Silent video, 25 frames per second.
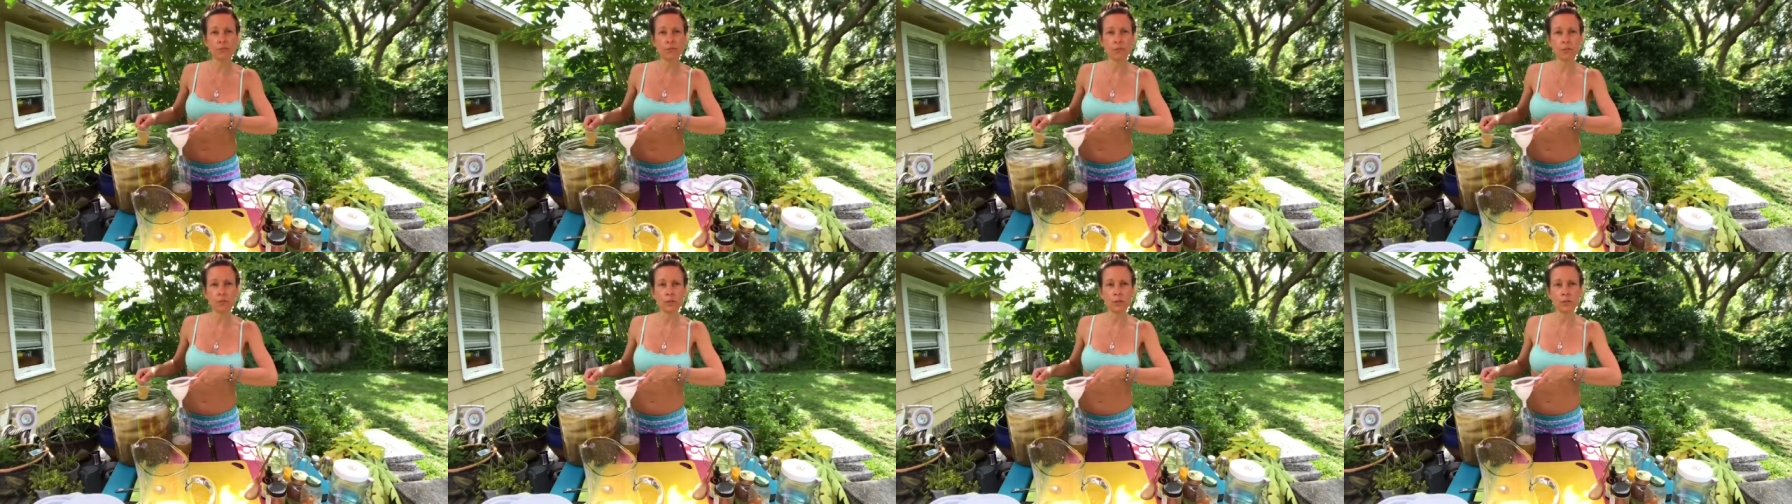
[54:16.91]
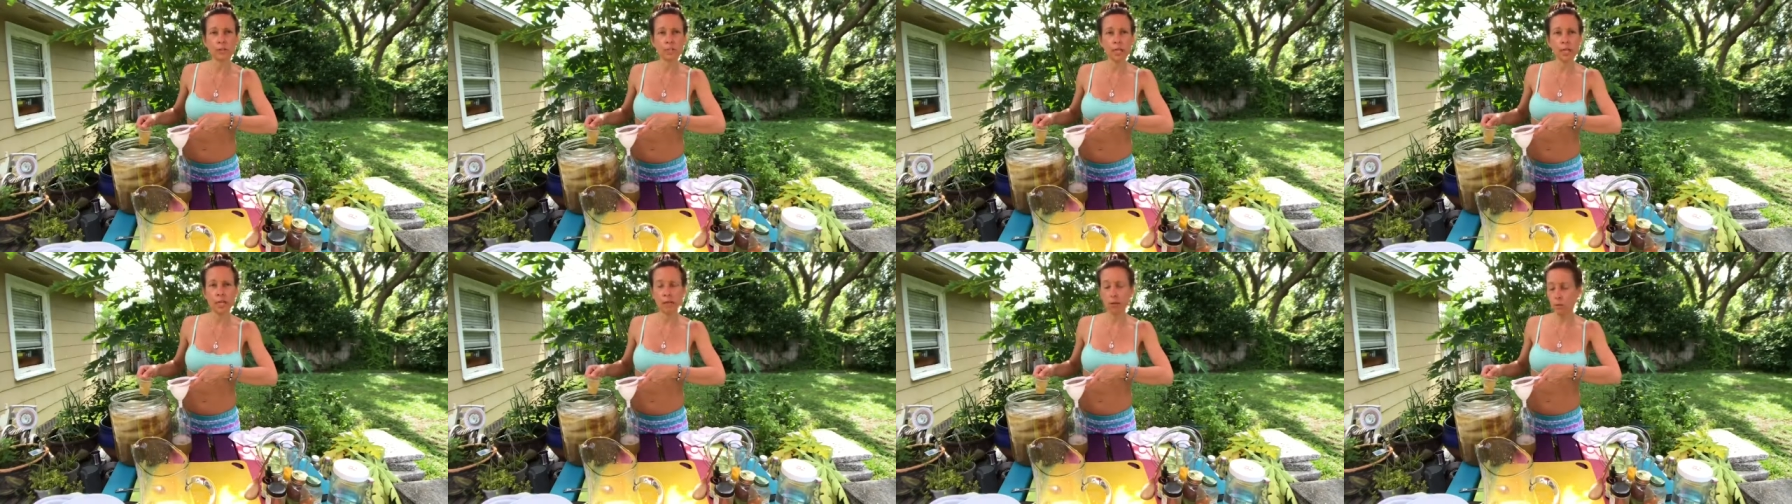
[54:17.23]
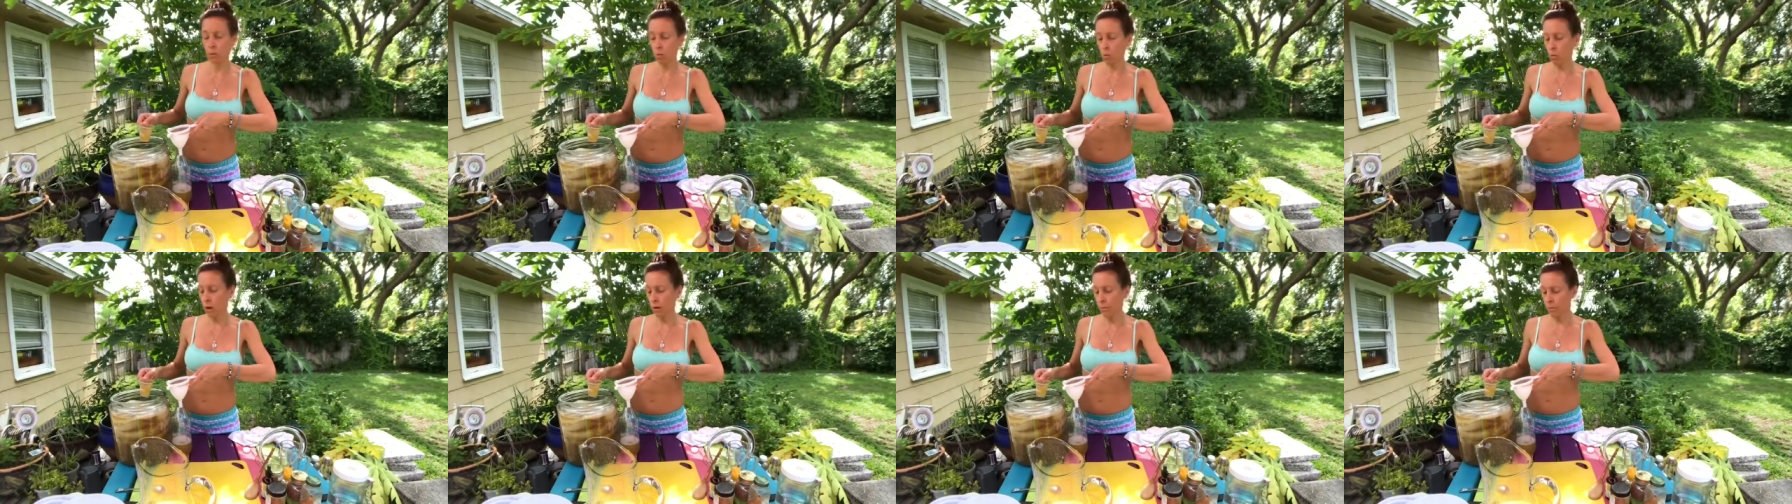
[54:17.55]
Florida,
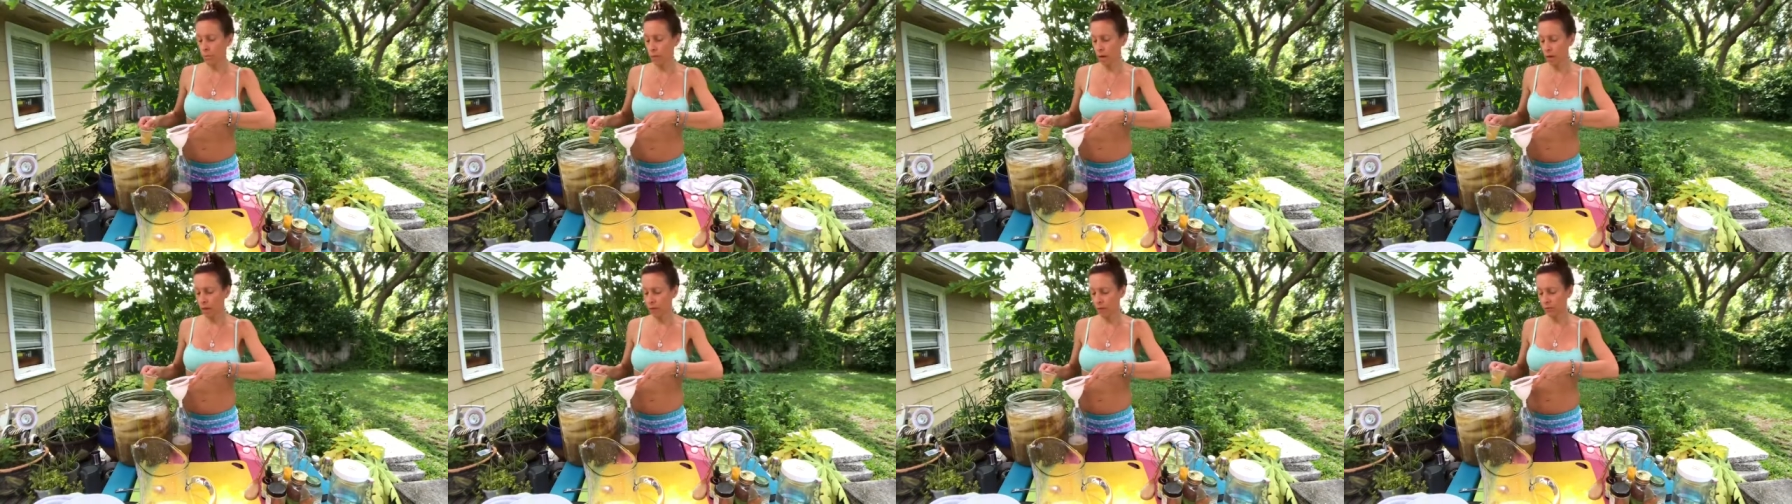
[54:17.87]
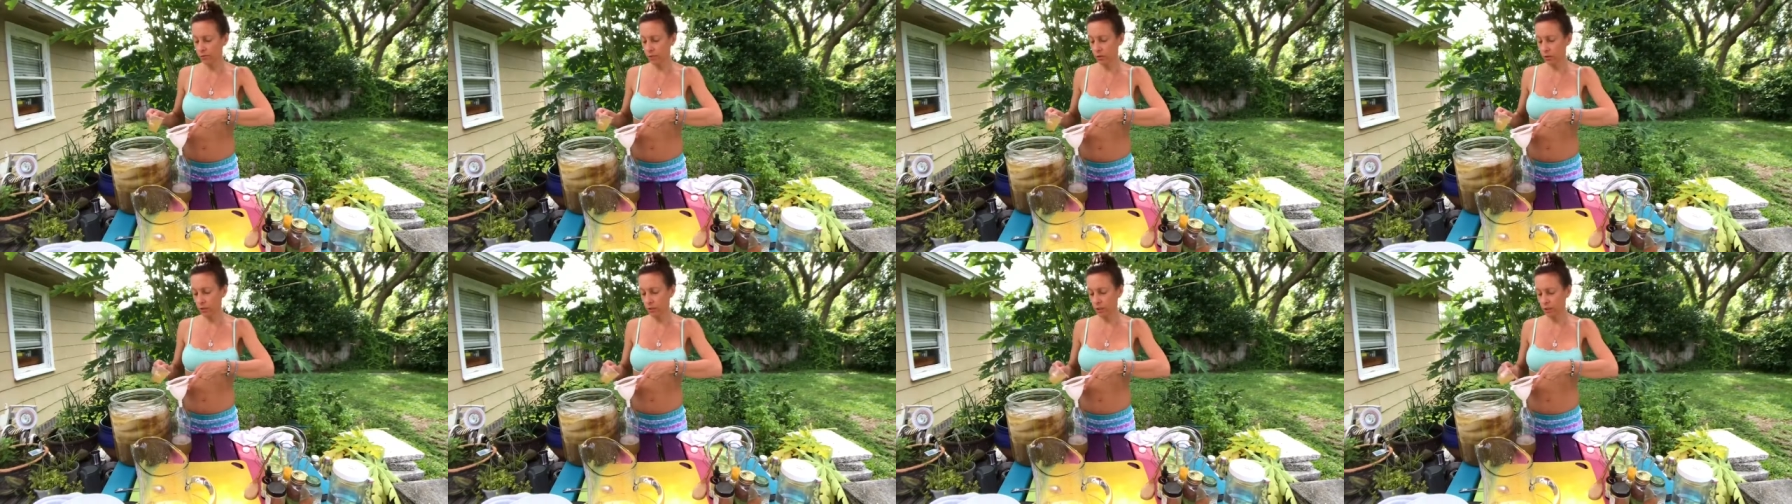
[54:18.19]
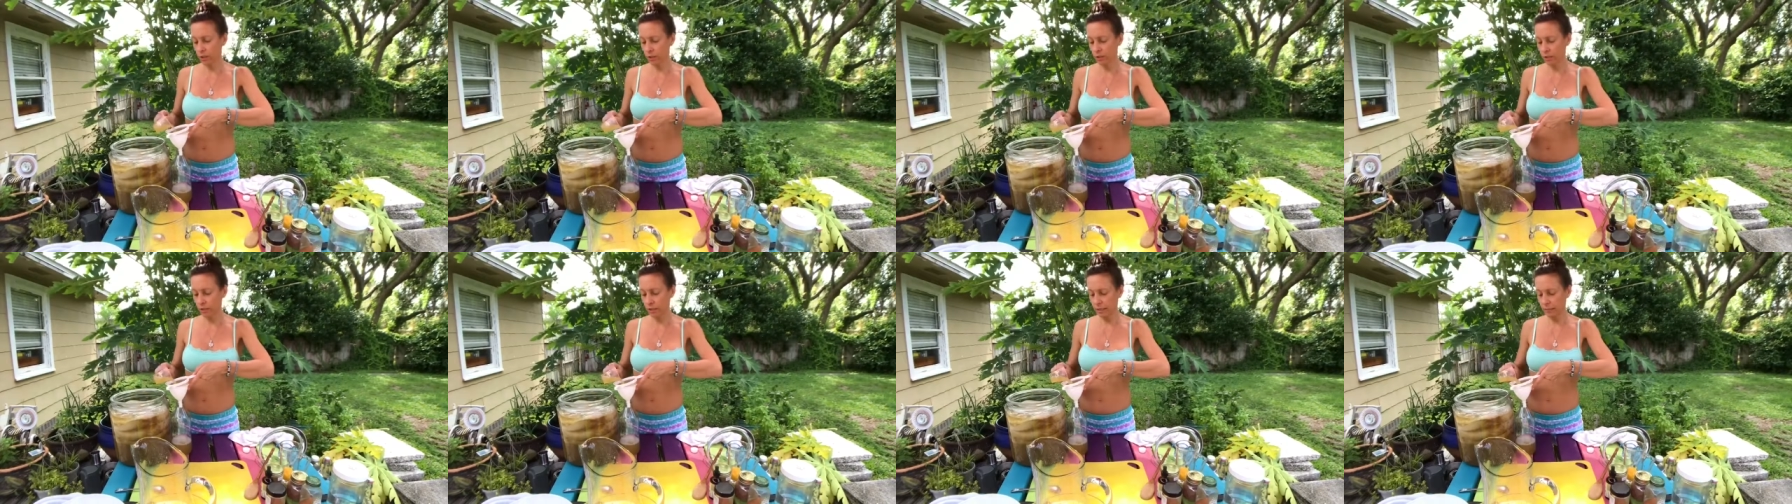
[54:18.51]
what part of
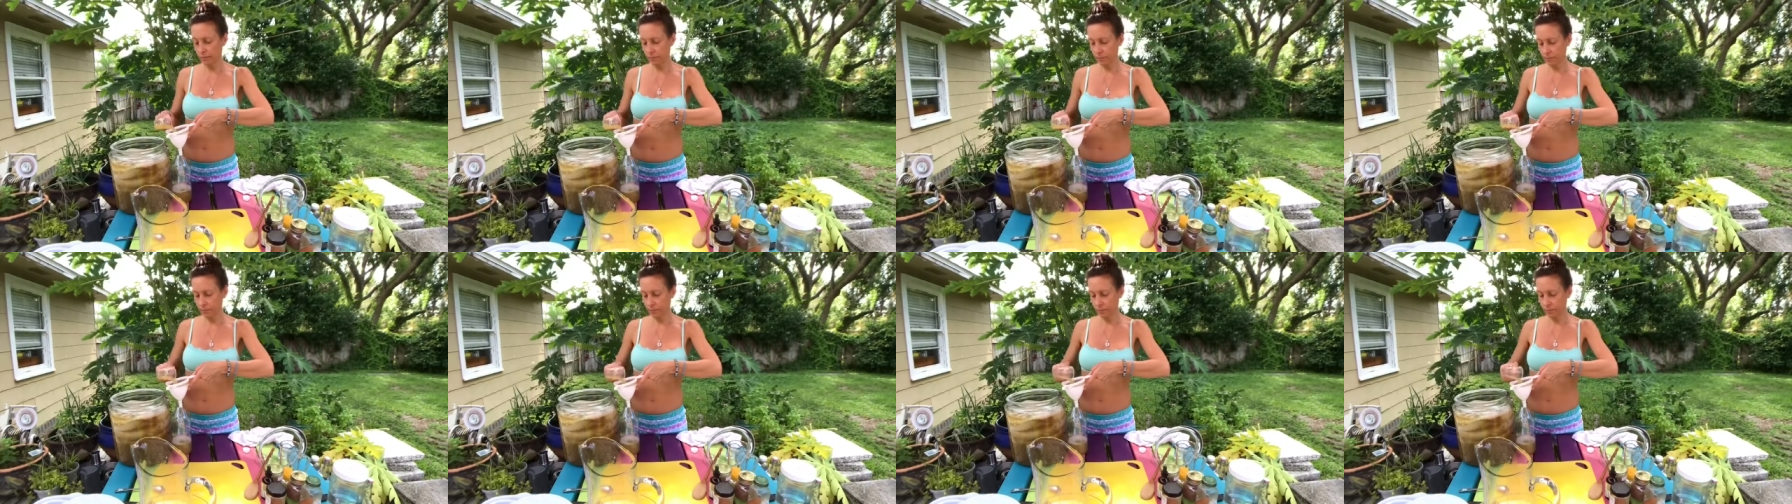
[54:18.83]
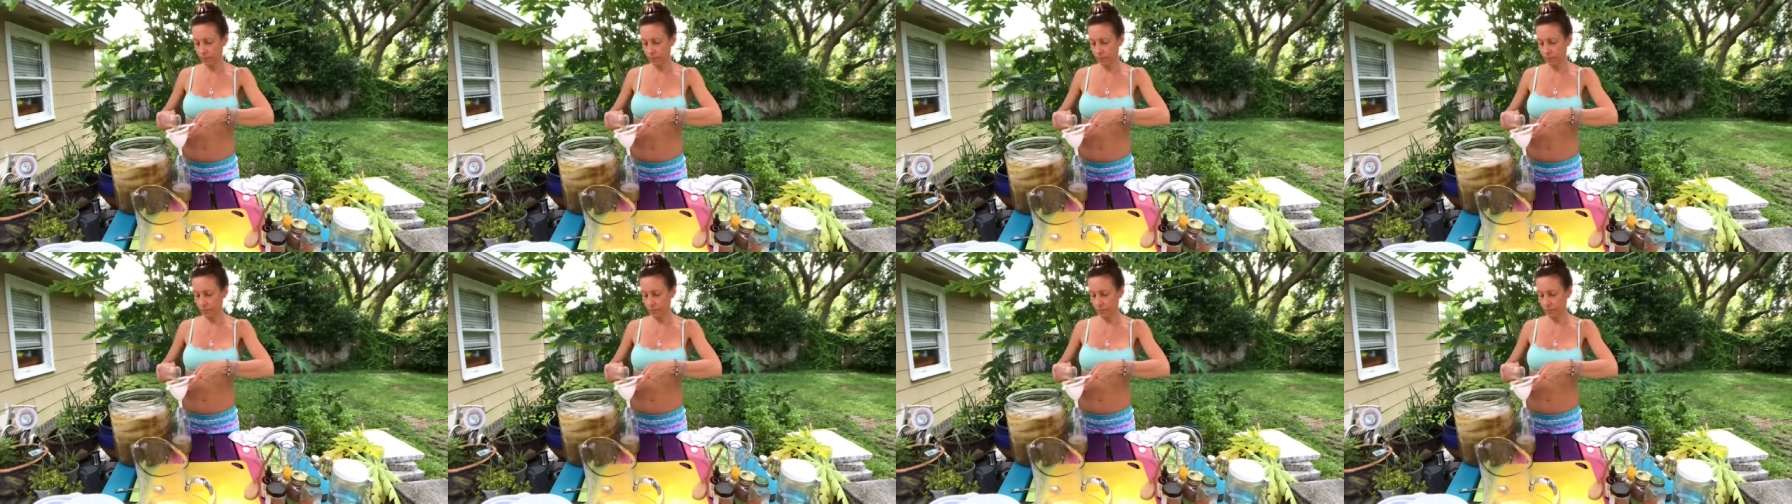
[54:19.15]
Florida you're in